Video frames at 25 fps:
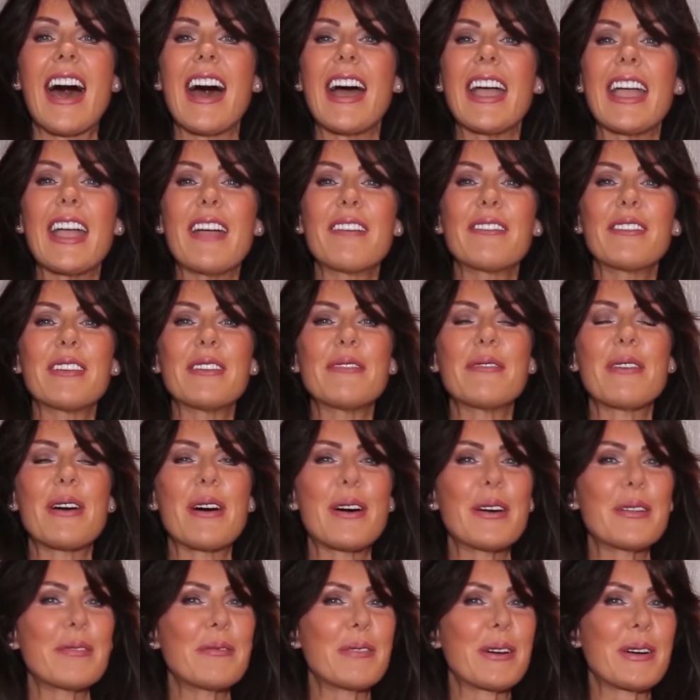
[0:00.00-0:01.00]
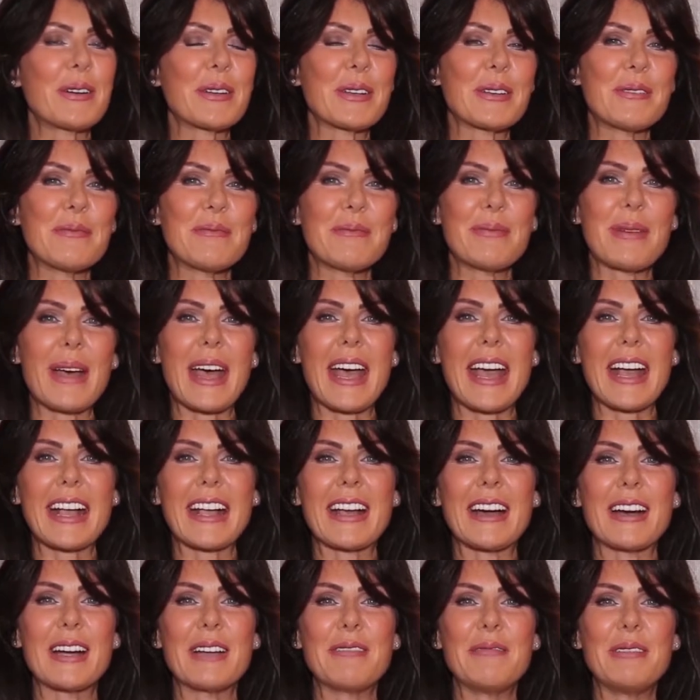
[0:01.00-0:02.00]
Hi everyone, welcome
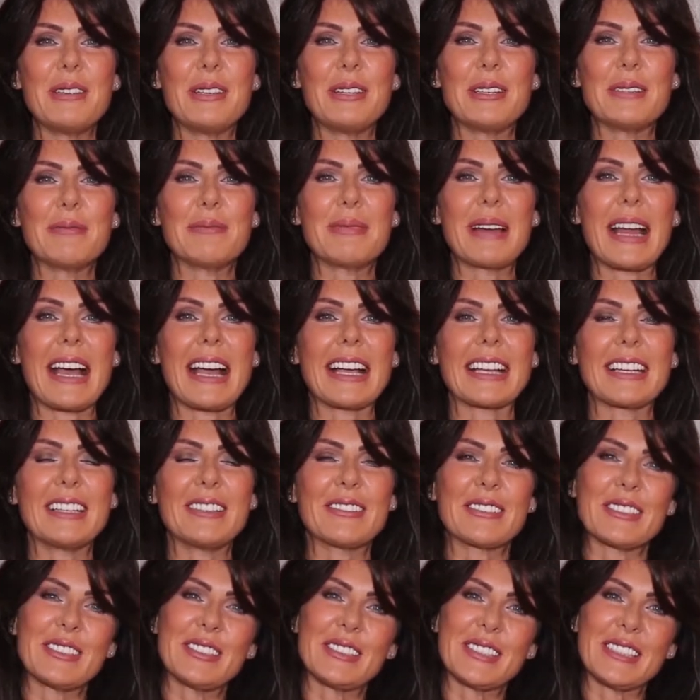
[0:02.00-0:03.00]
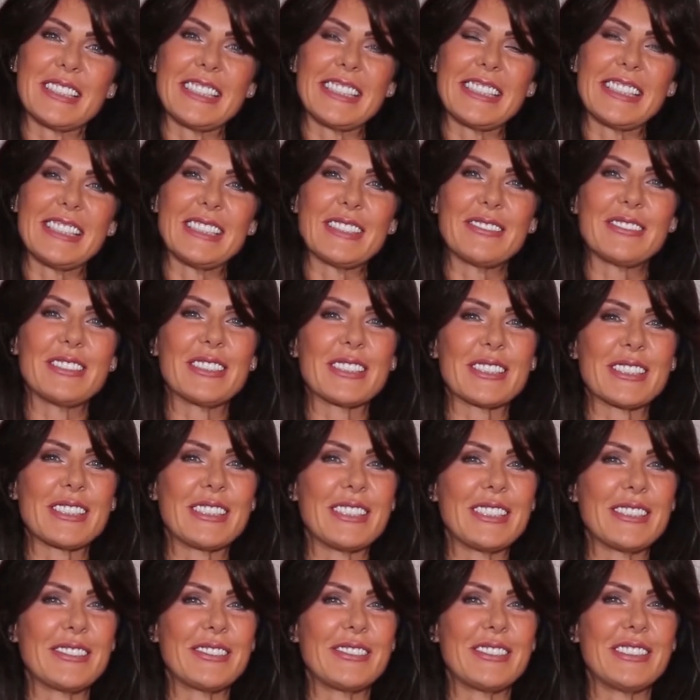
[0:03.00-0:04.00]
back. I'm Nuala Black and of course this is
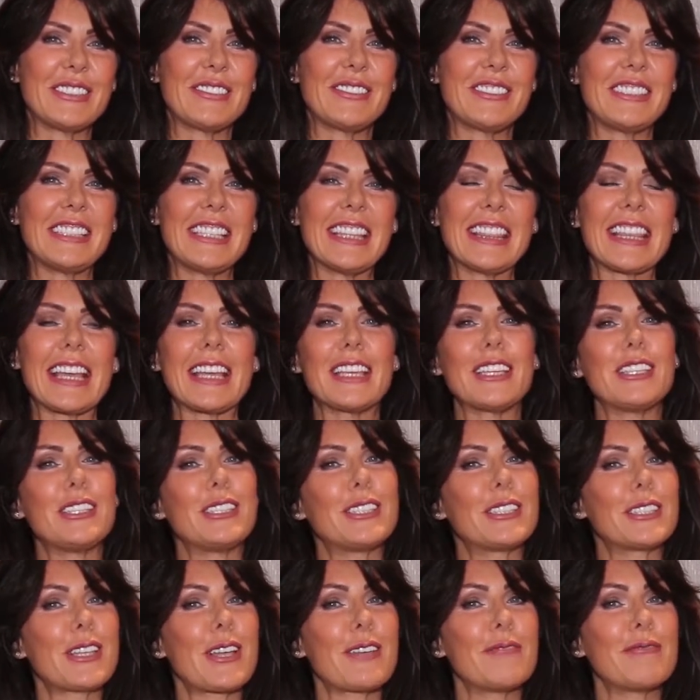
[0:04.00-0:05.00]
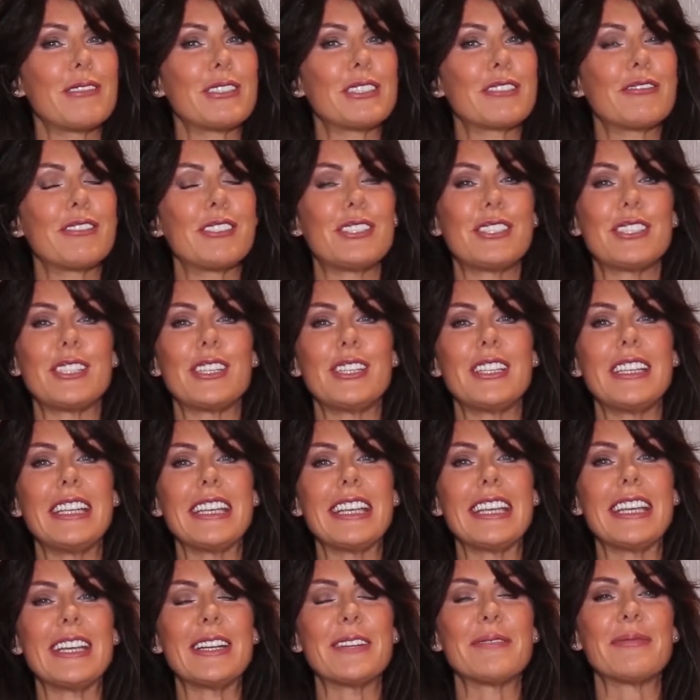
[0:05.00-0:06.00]
Foxy at 50. Thank you so much for
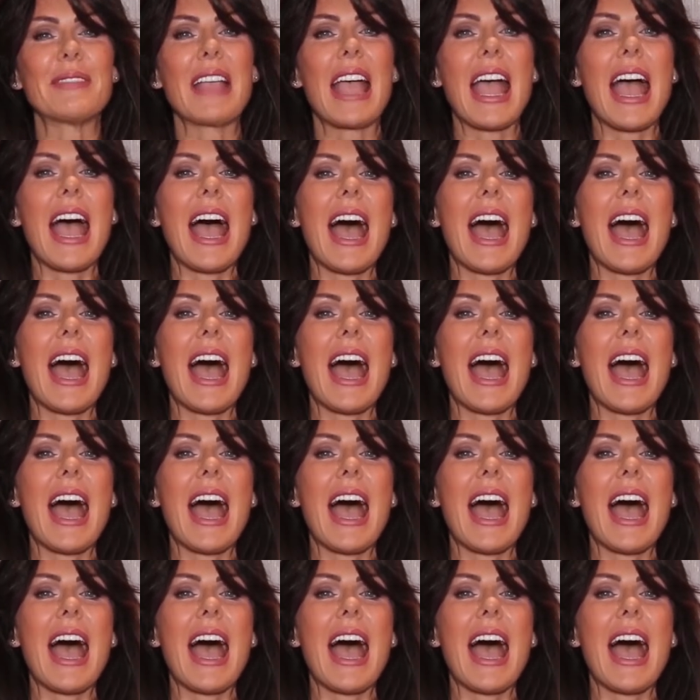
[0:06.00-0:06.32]
tuning in.